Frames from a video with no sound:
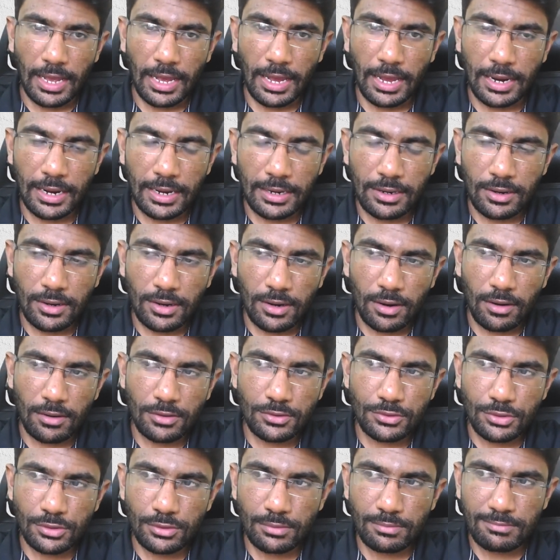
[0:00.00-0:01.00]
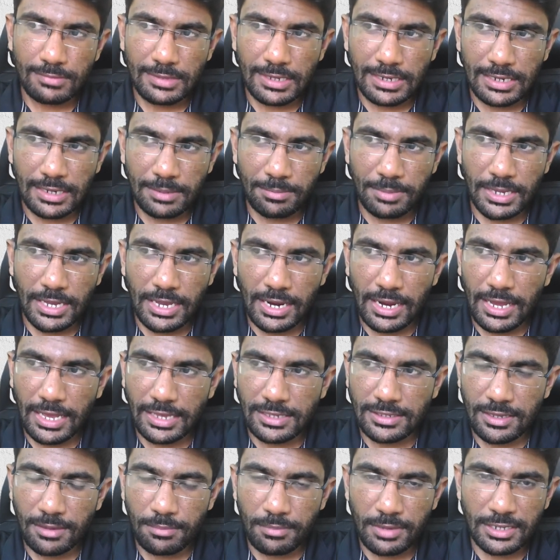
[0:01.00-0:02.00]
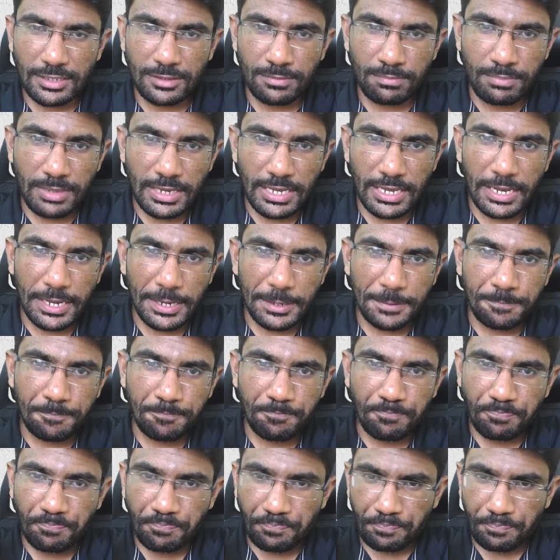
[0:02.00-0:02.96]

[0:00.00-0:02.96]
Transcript: And also the typical example is be a